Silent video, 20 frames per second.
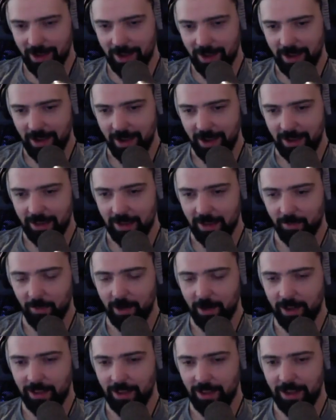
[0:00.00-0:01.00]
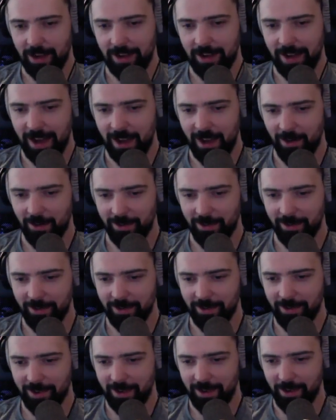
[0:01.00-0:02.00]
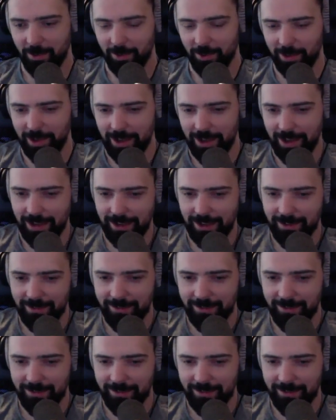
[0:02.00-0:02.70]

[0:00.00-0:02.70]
And then when I'd let it out, it would, like,